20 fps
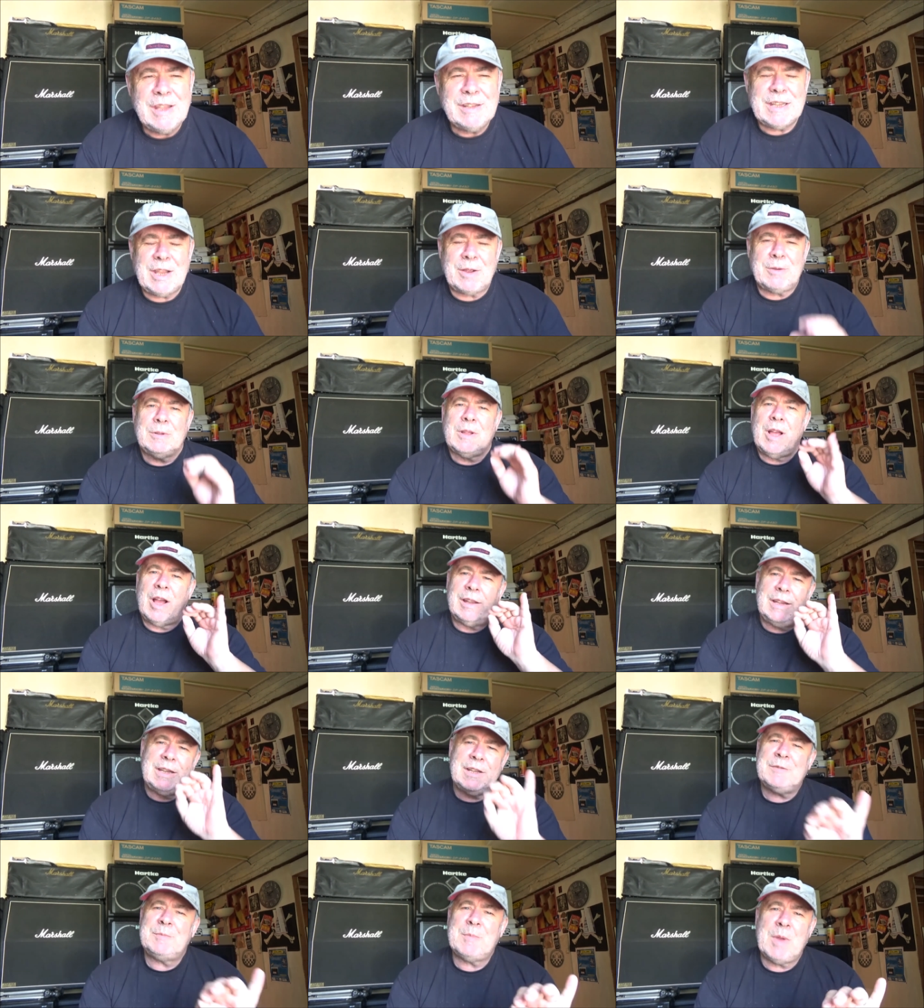Now, I
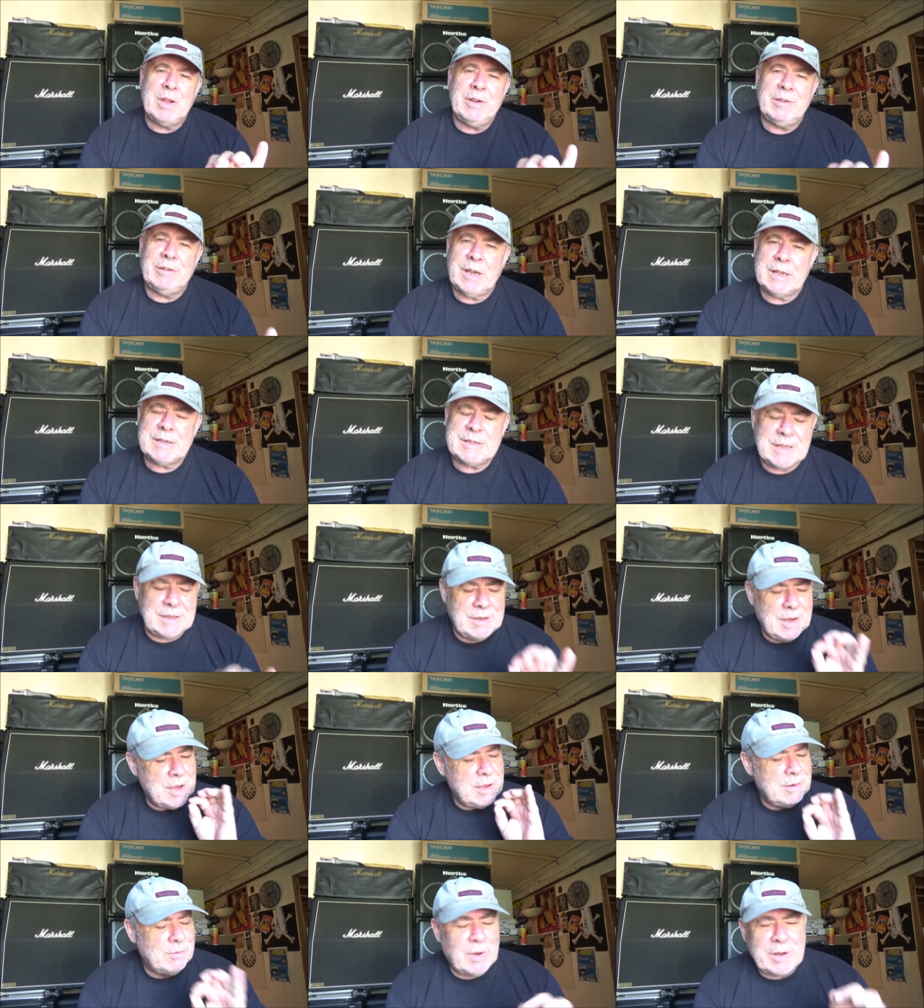love motor racing.
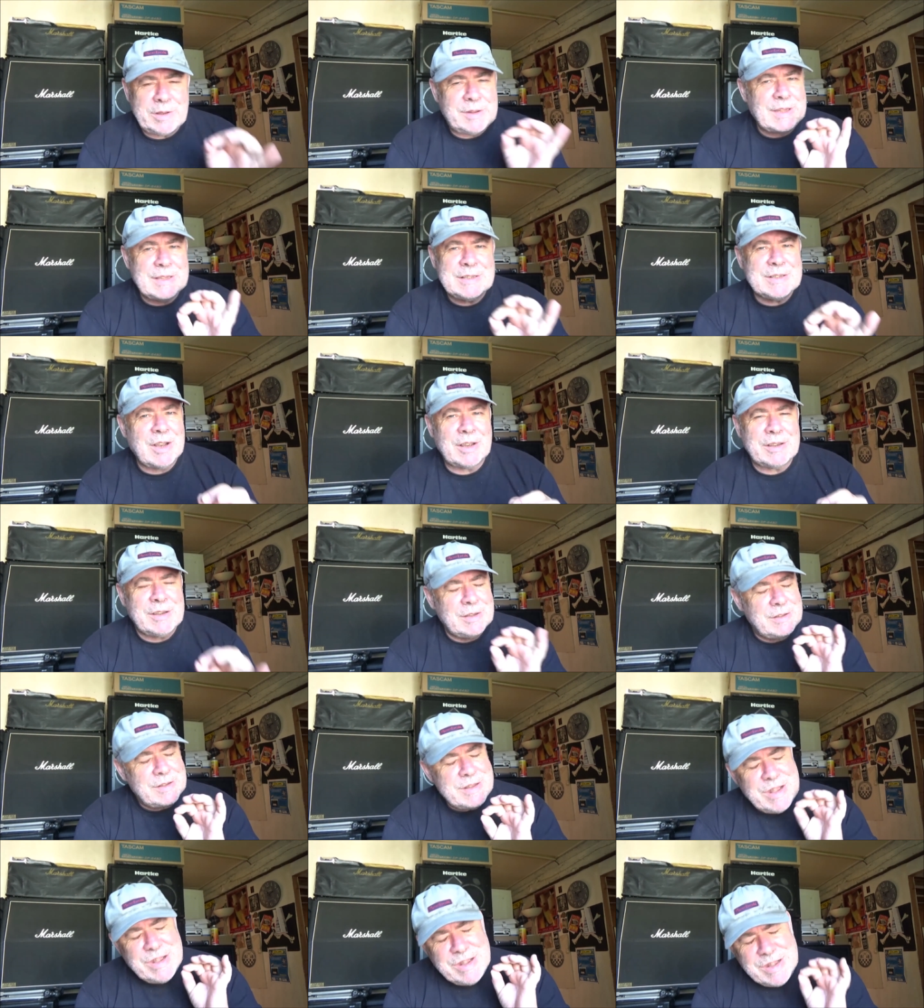One of the things I
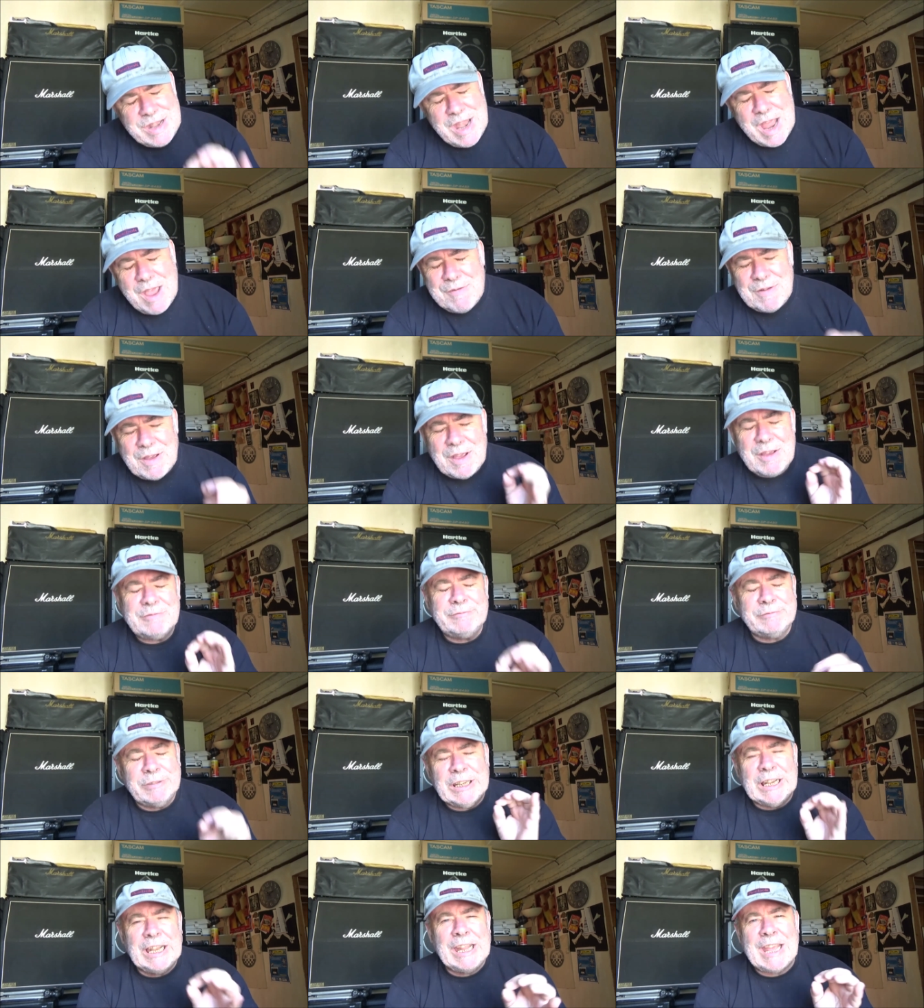could never
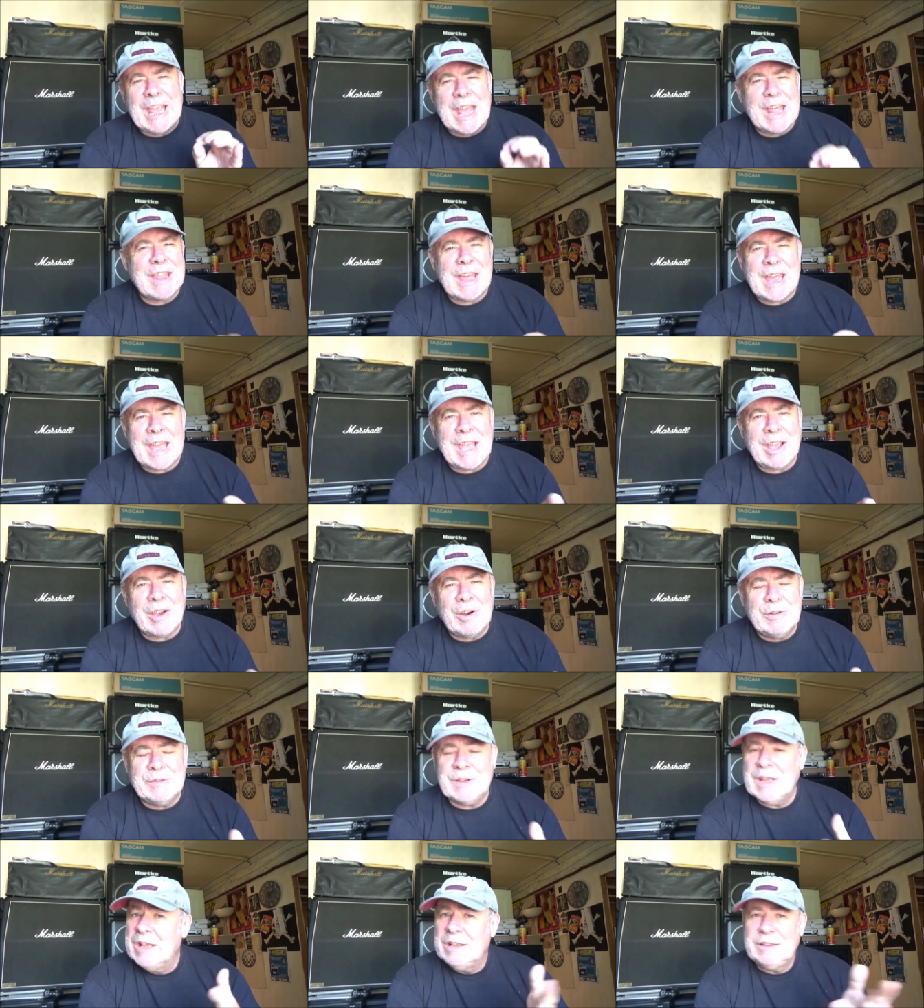really get the hang
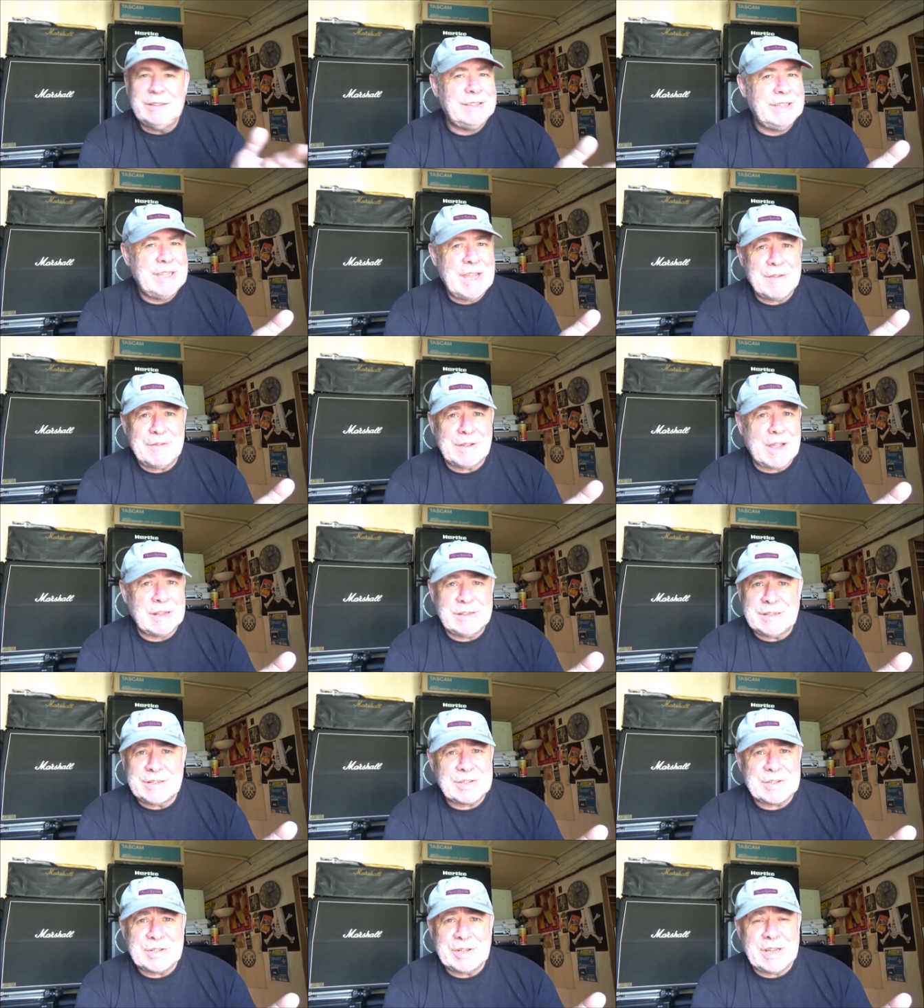of, never
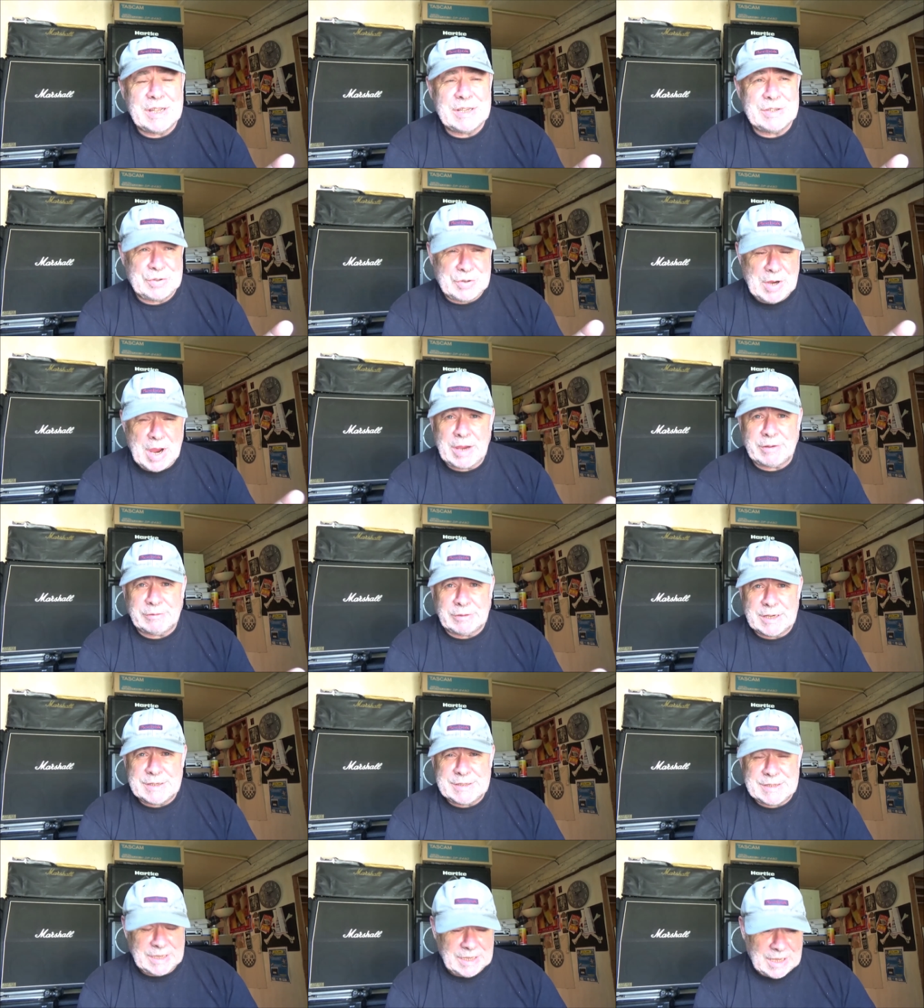understood it, is drag
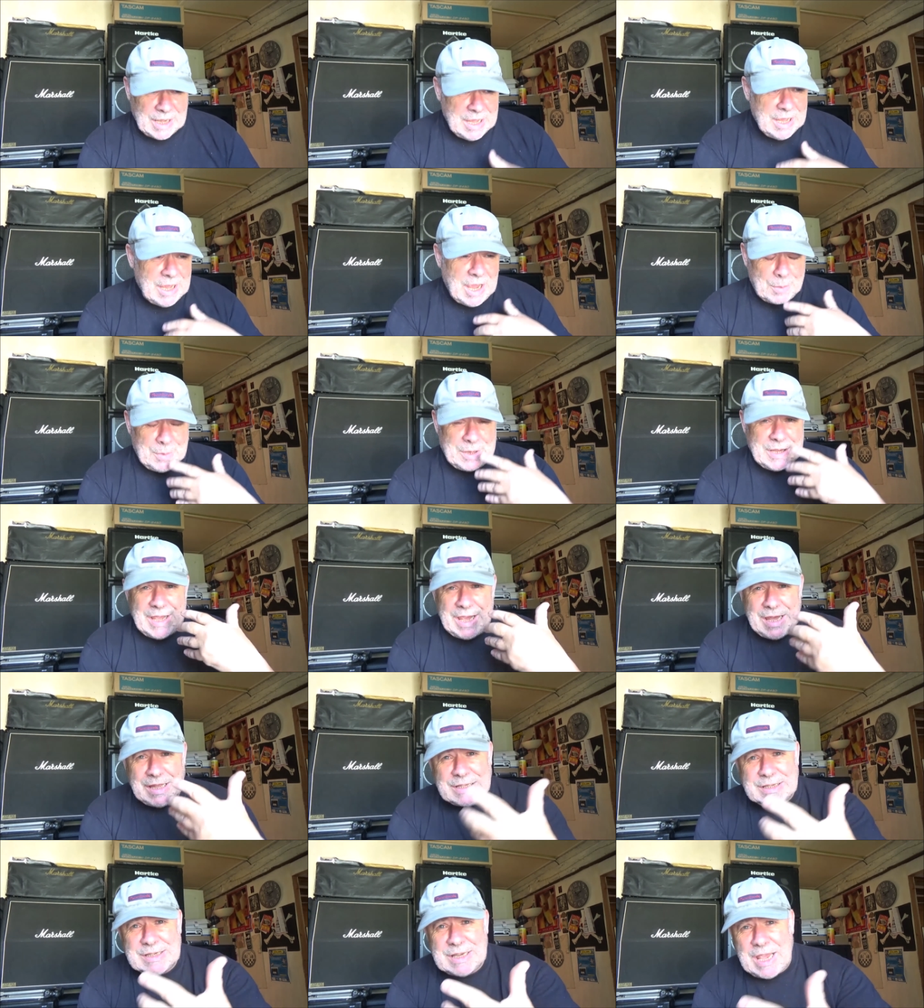racing. I mean,
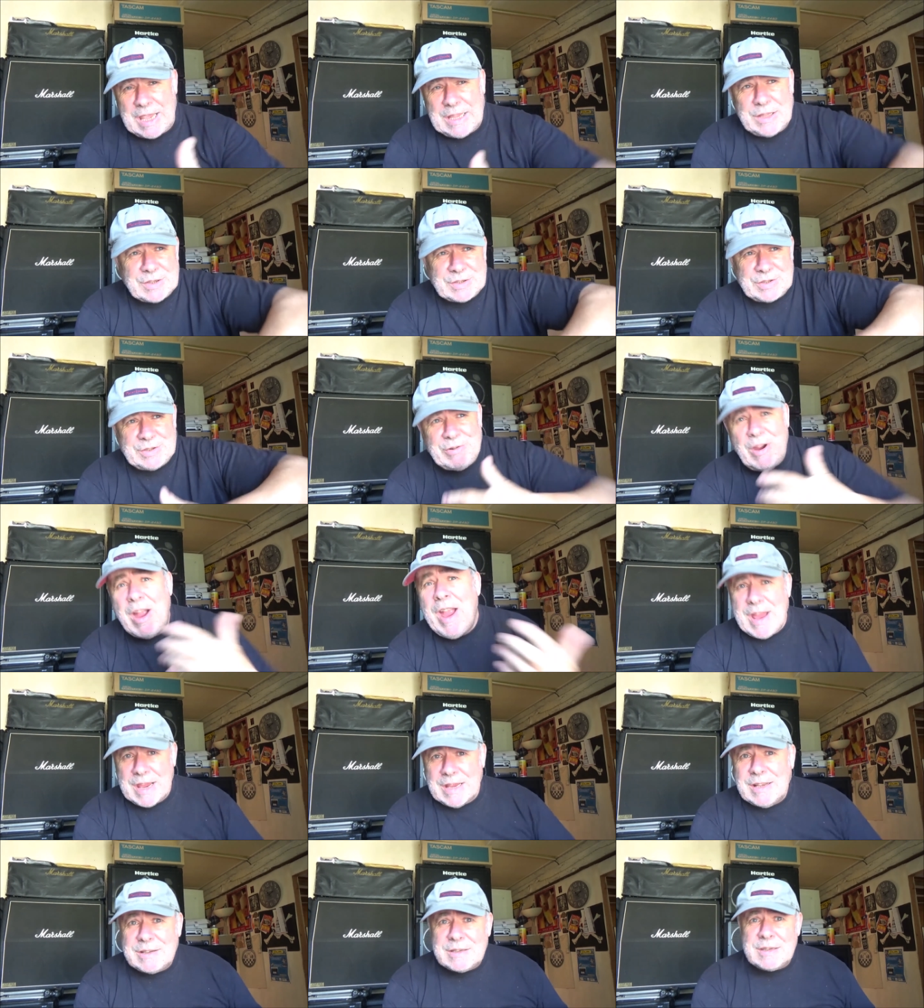it's
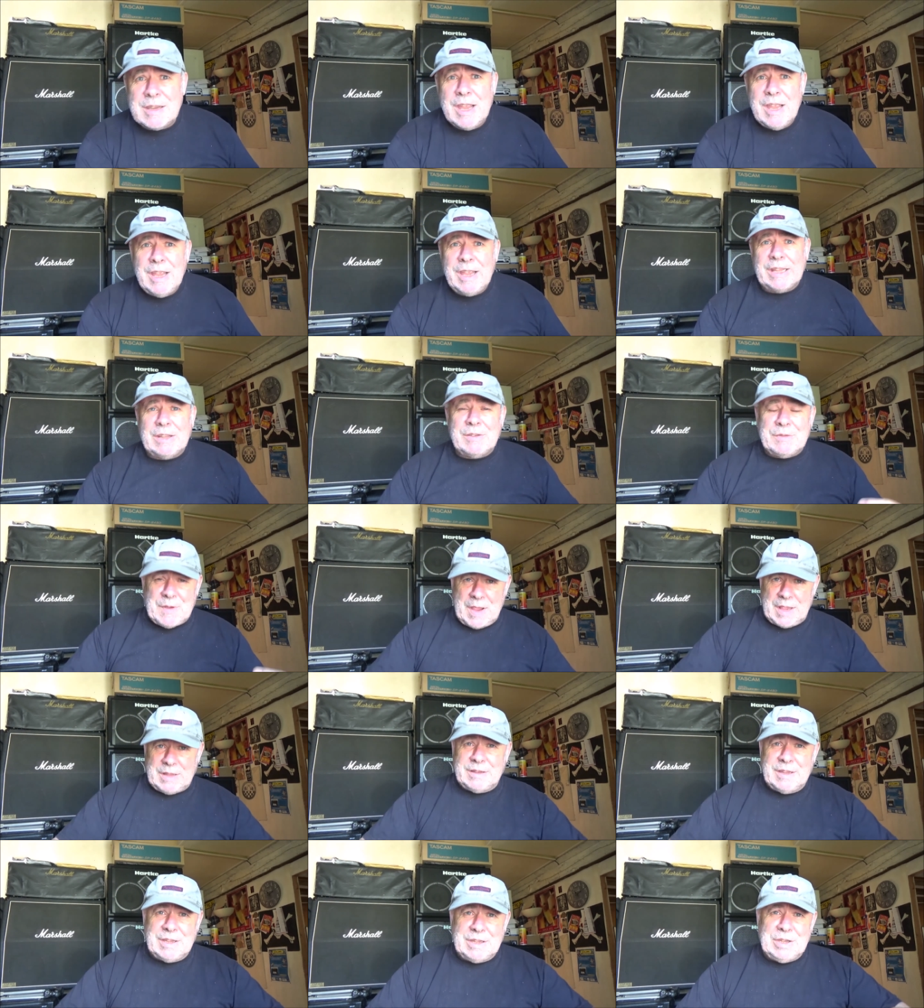great in the
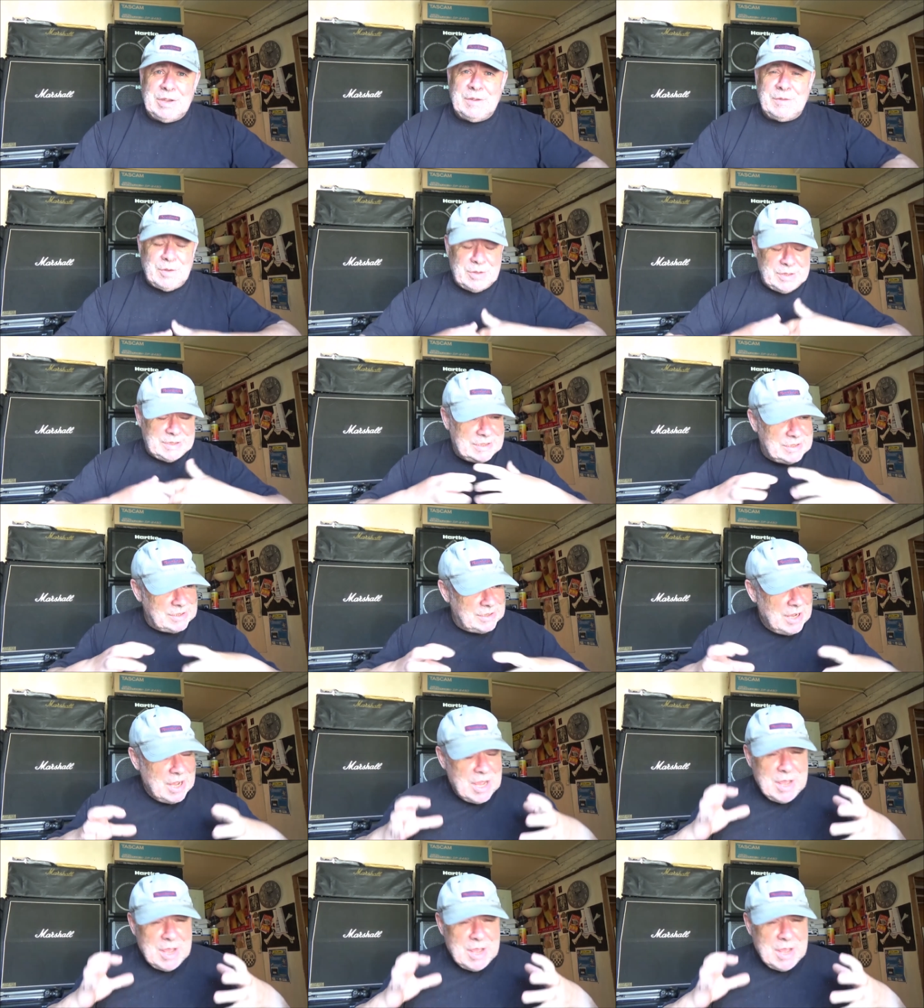fact that you've got these